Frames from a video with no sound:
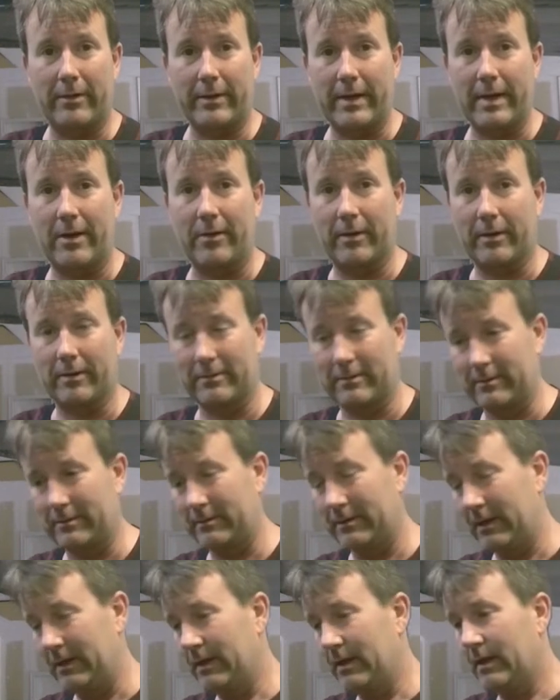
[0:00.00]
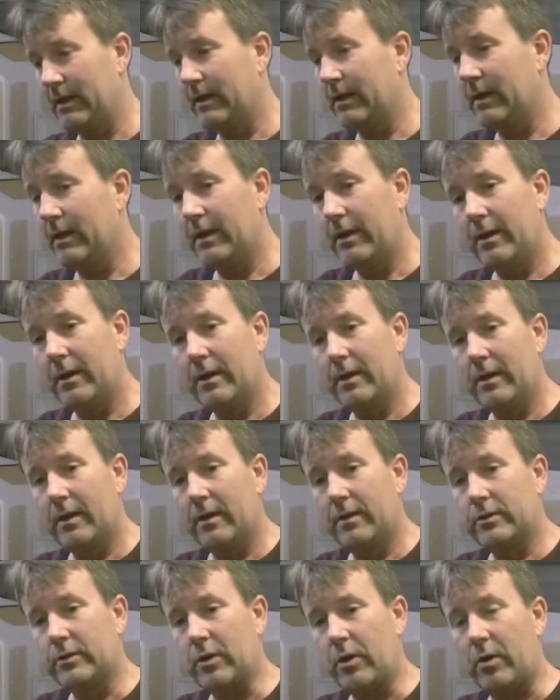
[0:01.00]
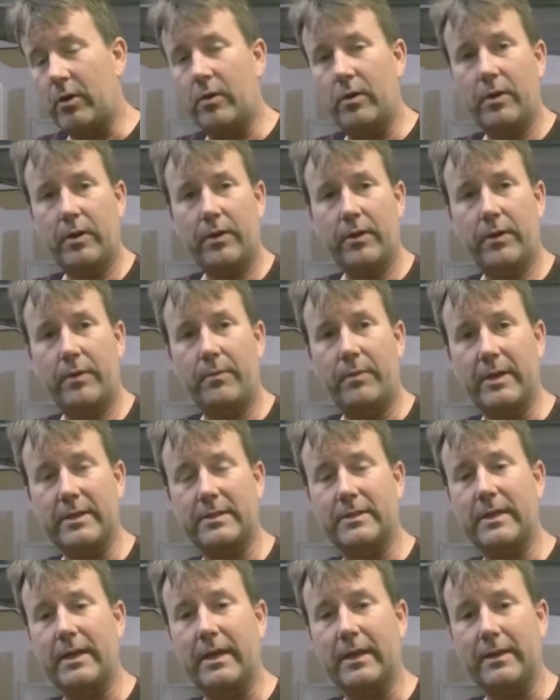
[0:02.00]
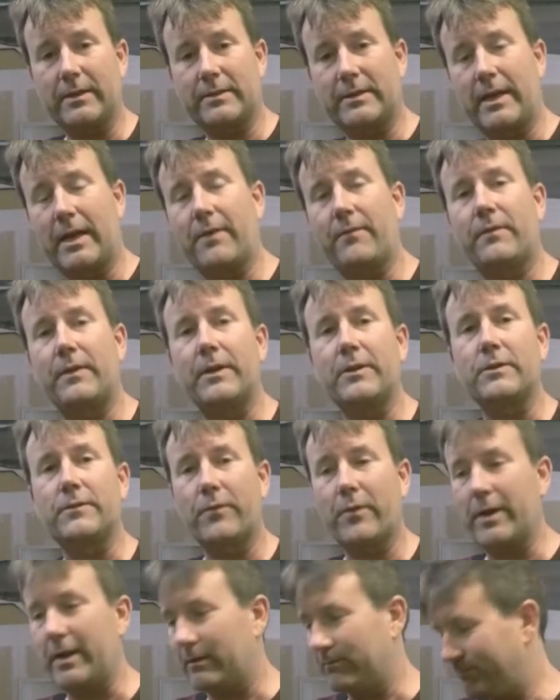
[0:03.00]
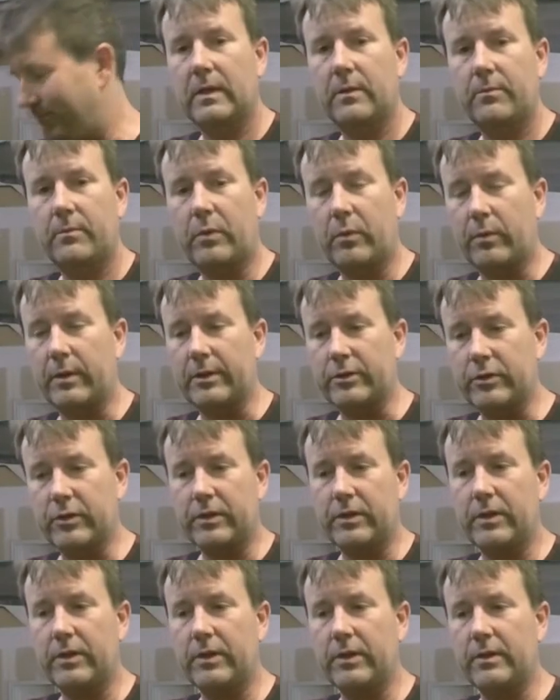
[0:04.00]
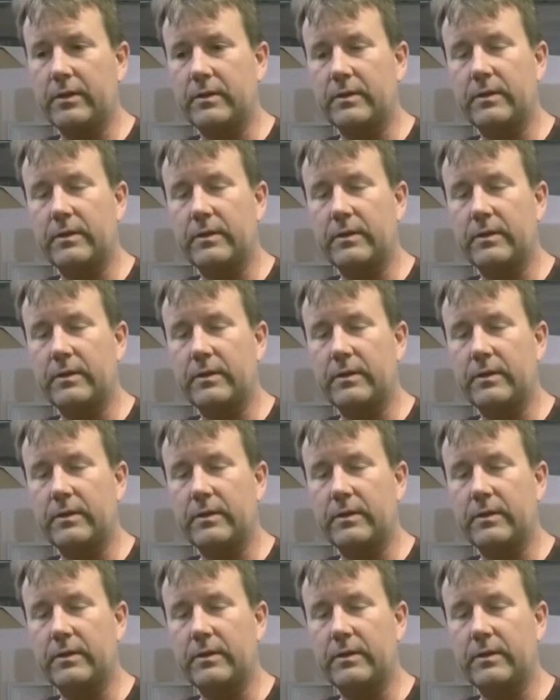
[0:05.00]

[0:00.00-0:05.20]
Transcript: an hour. So best thing is to have things free. But when I took the